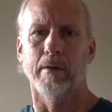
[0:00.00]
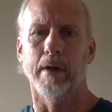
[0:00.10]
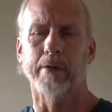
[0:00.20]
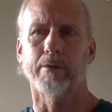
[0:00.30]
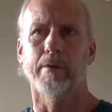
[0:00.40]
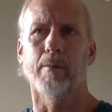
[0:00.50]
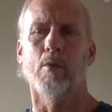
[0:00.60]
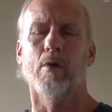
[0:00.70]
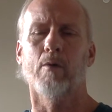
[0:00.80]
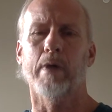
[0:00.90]
the
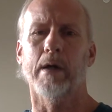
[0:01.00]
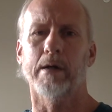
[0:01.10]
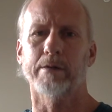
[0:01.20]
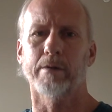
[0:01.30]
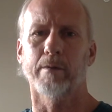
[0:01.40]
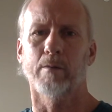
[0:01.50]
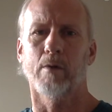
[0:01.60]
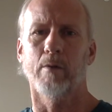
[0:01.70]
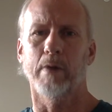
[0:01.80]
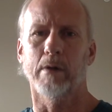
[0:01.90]
more we hustle, the
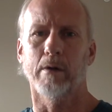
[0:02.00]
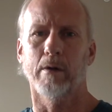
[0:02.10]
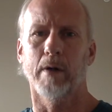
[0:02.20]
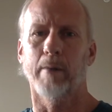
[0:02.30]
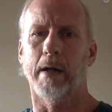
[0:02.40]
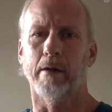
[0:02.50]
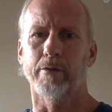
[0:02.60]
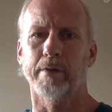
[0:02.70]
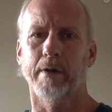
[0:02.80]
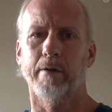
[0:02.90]
more we learn about
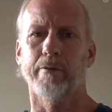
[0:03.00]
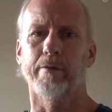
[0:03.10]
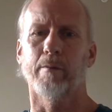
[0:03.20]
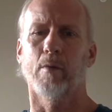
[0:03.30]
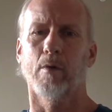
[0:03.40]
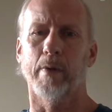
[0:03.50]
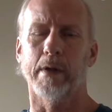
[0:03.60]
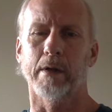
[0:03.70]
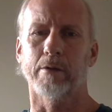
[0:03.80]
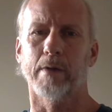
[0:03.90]
ourselves, the more we
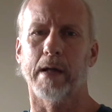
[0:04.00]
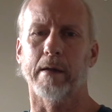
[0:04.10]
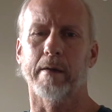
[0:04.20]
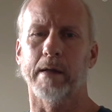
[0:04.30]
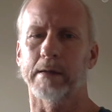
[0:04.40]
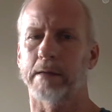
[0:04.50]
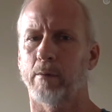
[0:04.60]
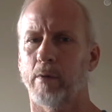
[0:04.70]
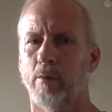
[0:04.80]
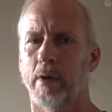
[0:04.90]
can attract the things
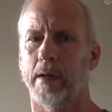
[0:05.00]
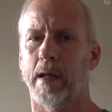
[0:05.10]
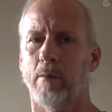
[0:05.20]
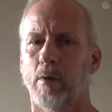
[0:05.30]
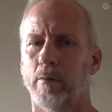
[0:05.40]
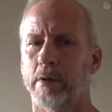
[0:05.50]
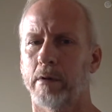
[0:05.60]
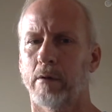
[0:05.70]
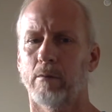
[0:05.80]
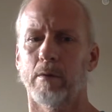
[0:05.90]
that we want, not what we
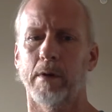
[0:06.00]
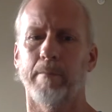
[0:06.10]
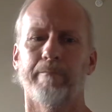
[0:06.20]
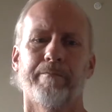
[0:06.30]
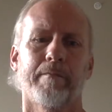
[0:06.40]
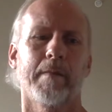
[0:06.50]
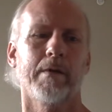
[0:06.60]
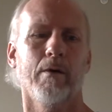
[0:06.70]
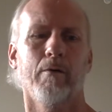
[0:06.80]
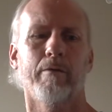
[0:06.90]
don't want.
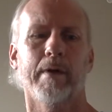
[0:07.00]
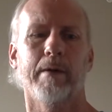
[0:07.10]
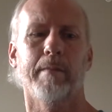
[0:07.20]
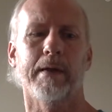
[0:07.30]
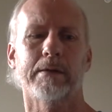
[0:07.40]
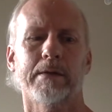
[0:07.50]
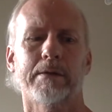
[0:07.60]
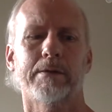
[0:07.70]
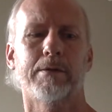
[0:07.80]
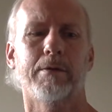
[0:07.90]
So hopefully that makes
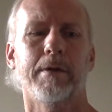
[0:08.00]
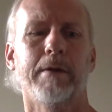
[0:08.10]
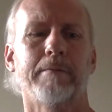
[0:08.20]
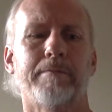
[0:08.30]
sense to you.